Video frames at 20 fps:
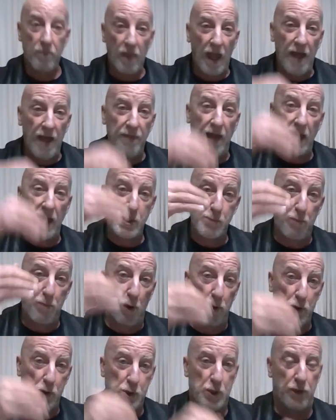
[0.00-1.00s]
And that's
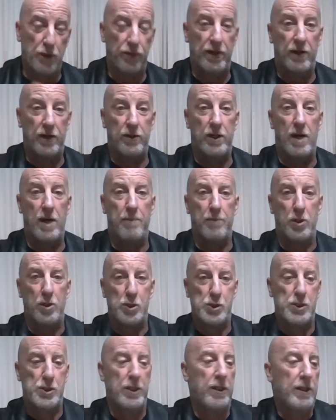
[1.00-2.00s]
bolstered their
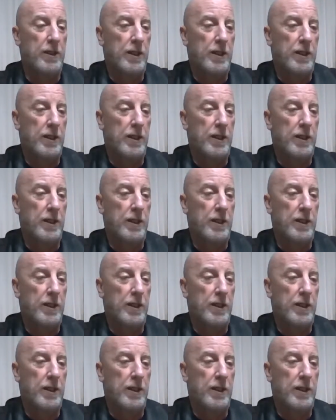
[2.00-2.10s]
numbers.